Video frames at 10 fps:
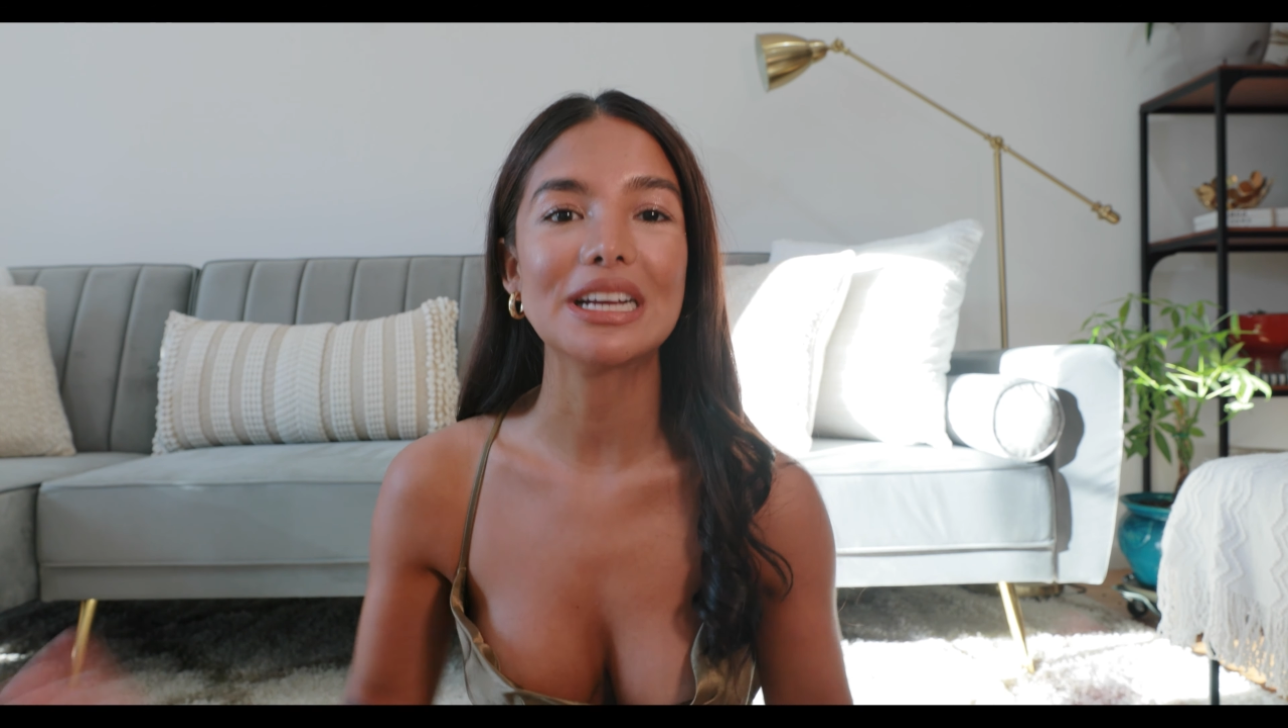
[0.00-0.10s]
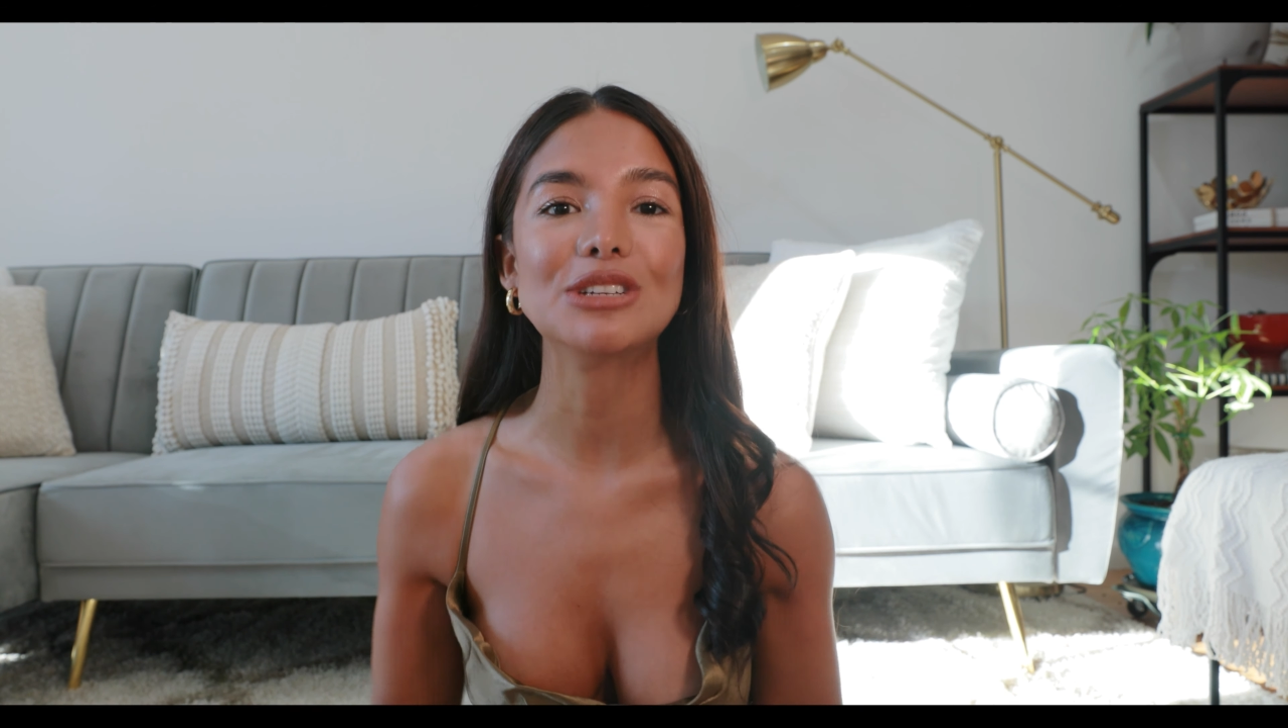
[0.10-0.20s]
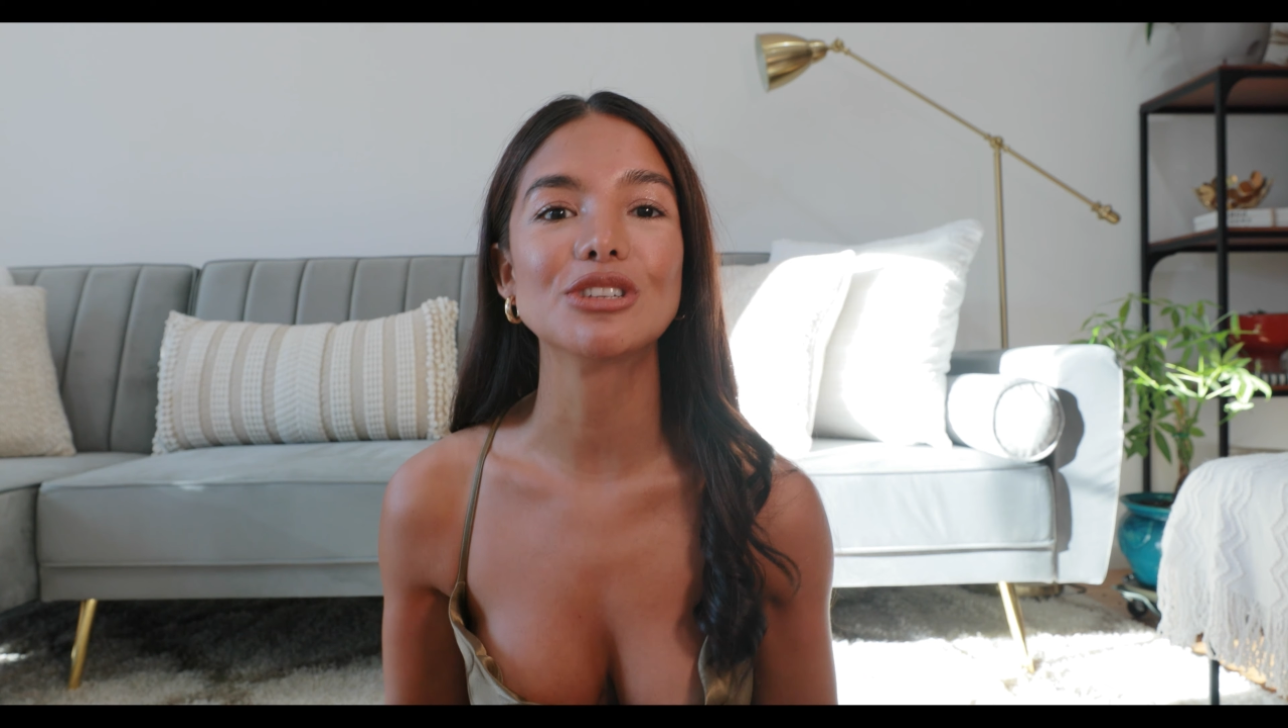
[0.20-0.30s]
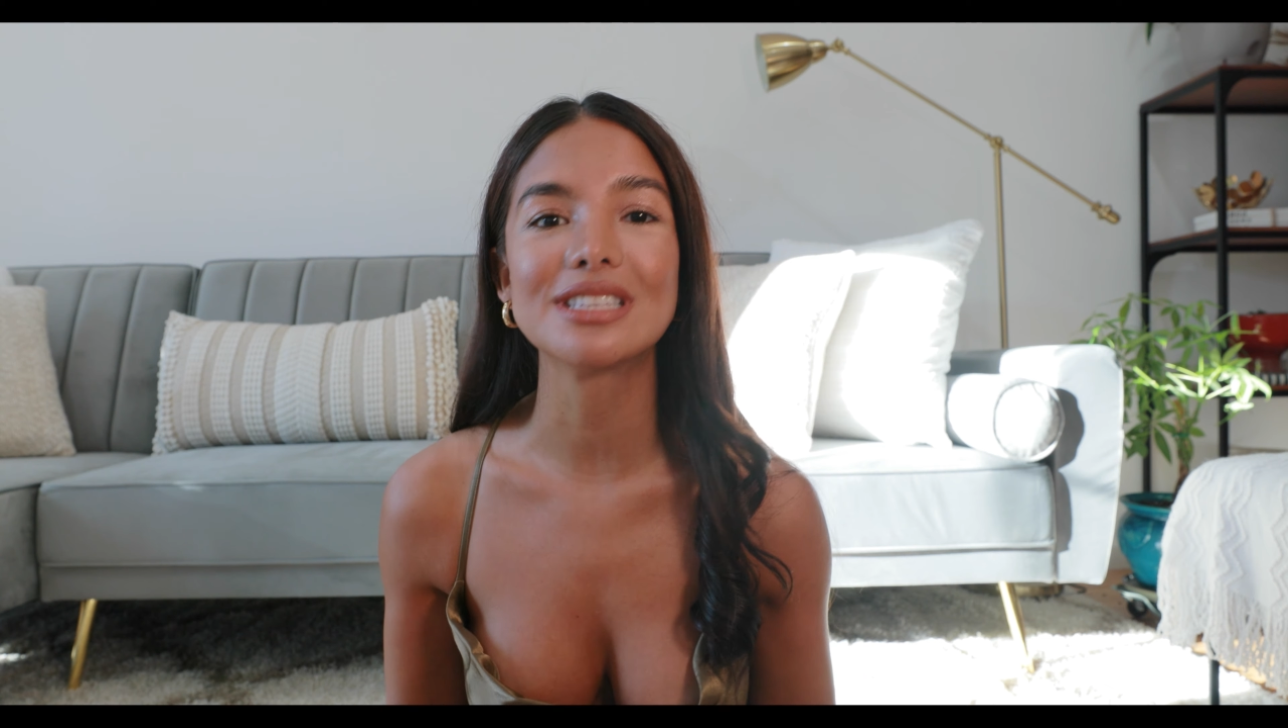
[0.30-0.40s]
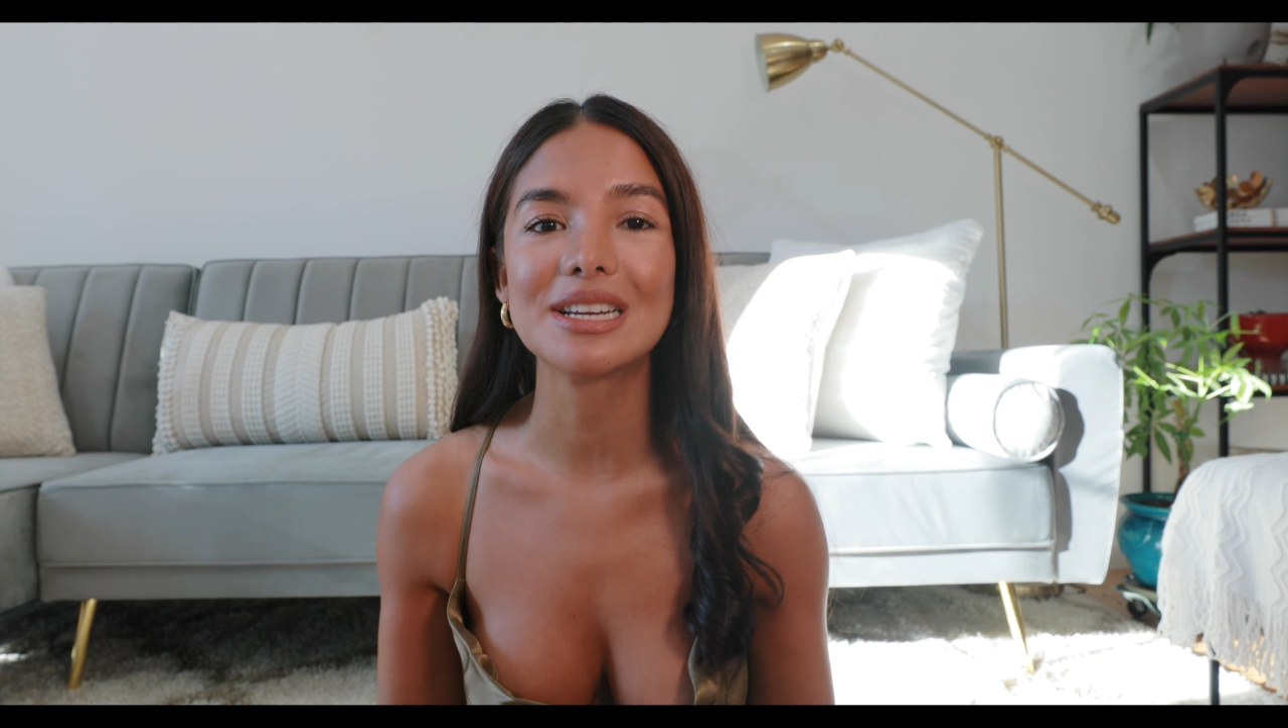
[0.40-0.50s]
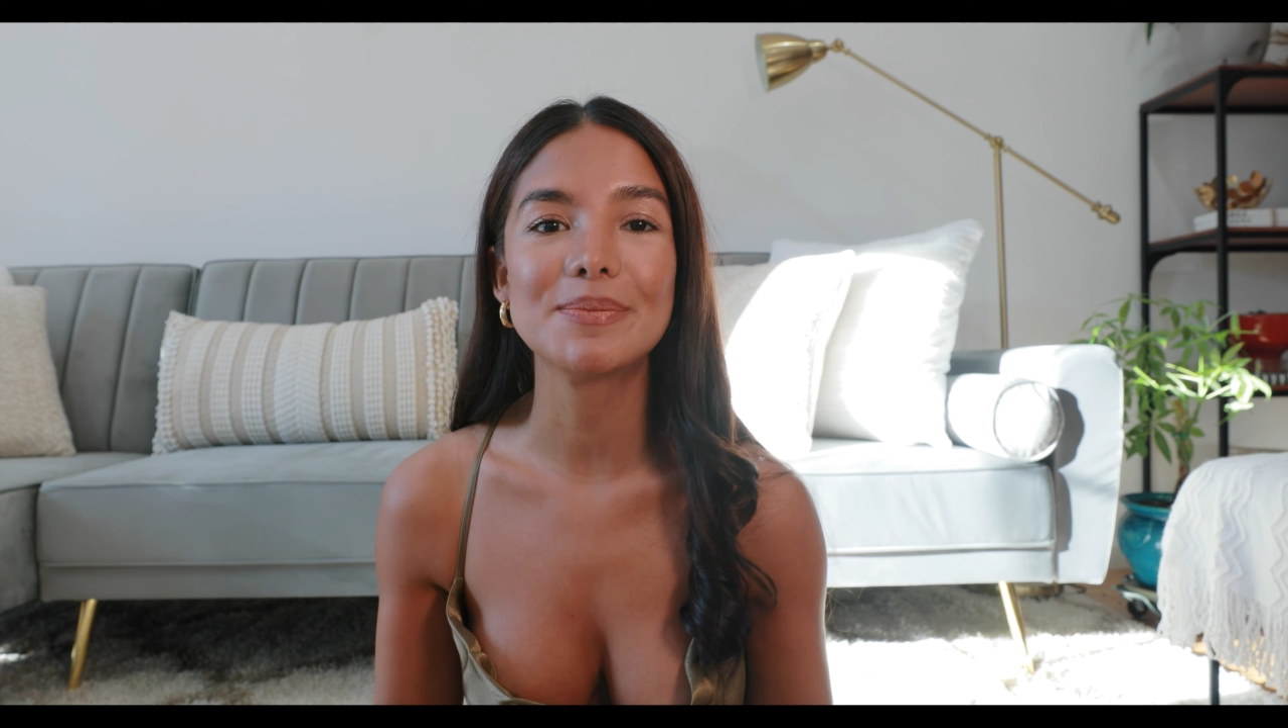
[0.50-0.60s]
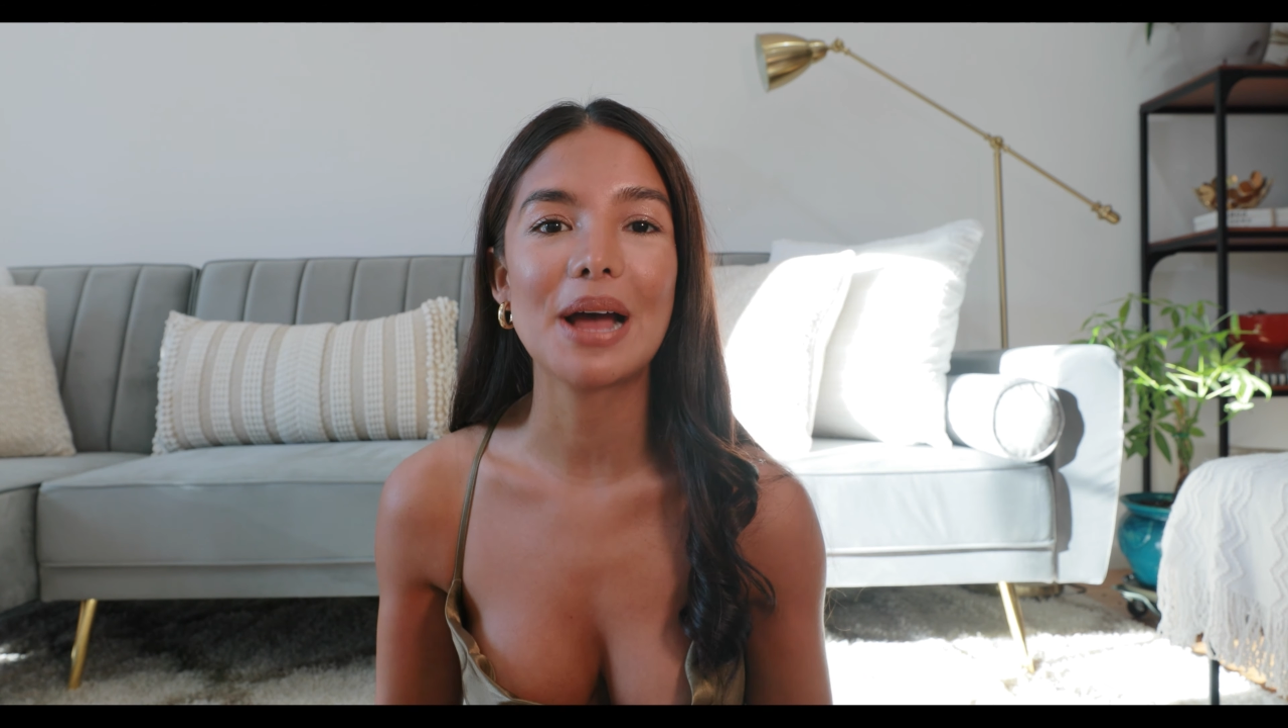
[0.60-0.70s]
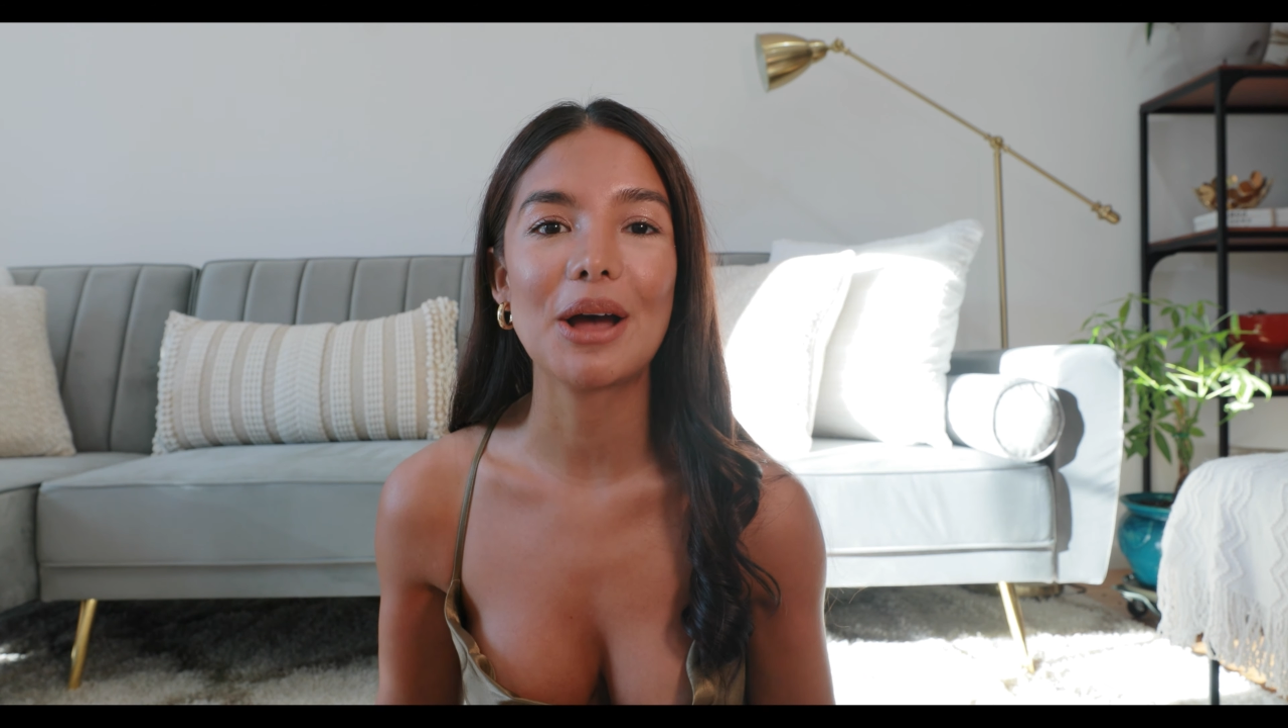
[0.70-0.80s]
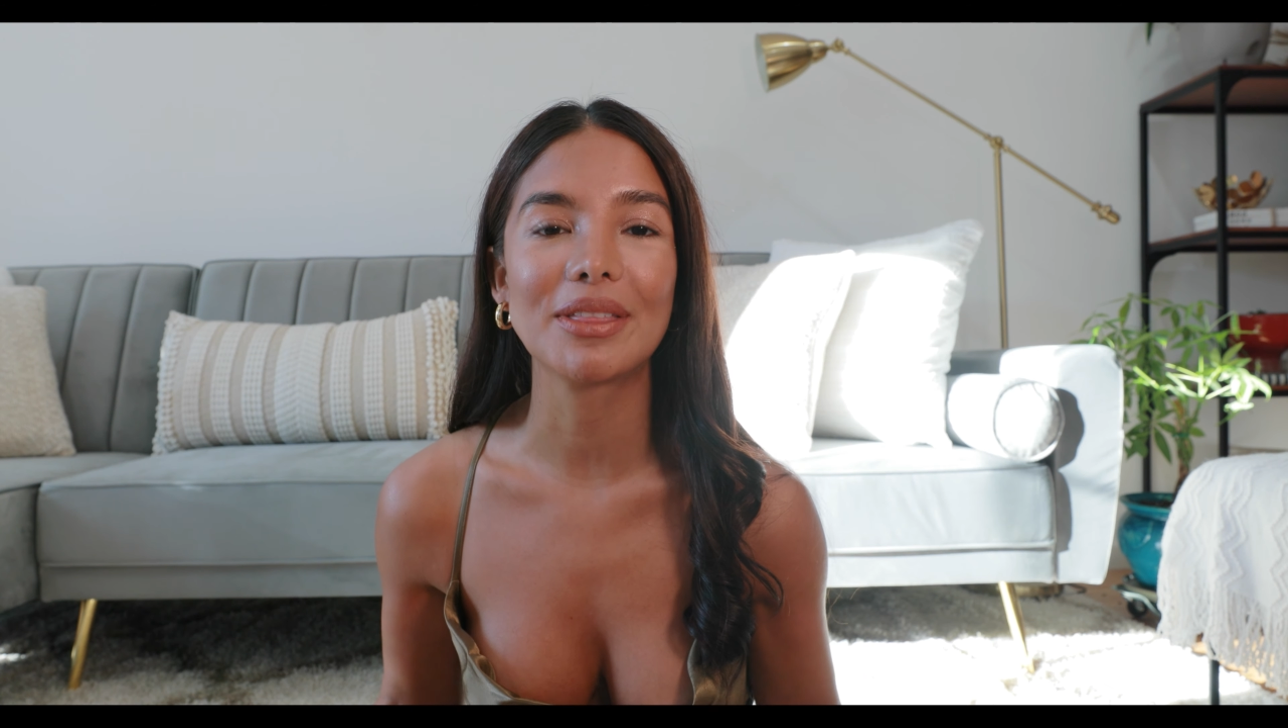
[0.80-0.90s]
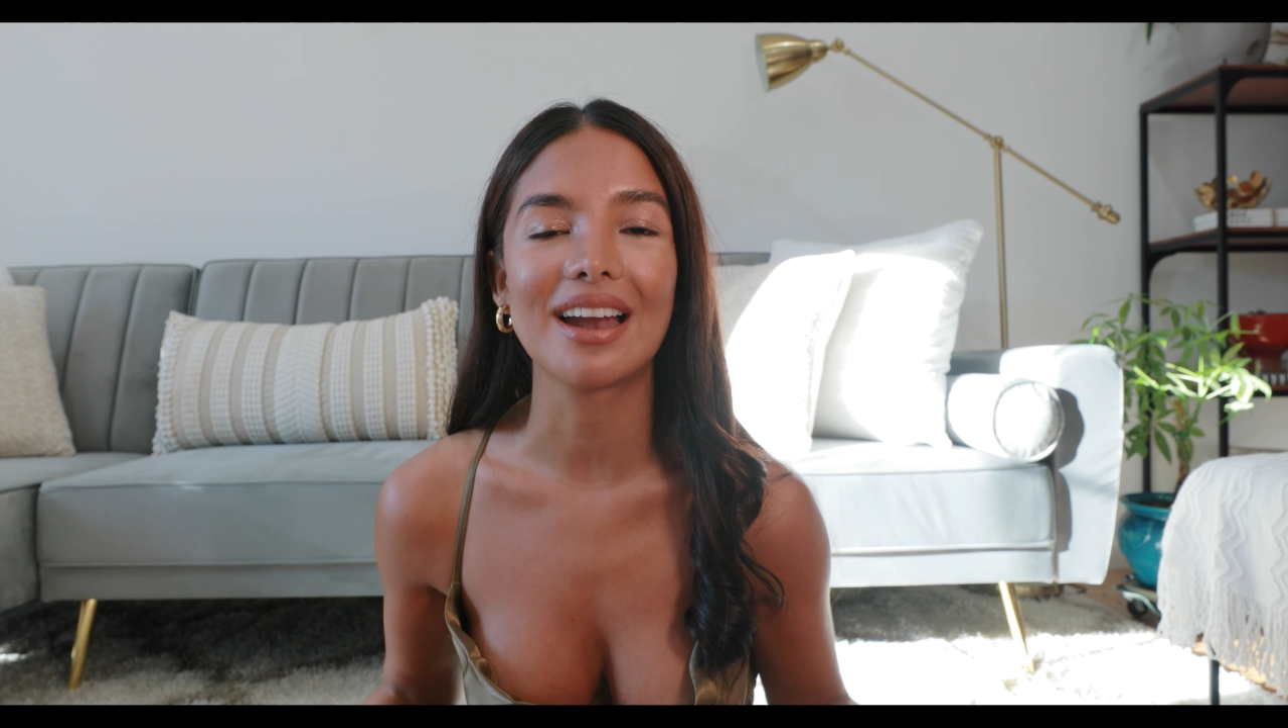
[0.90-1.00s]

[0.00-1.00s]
interested about,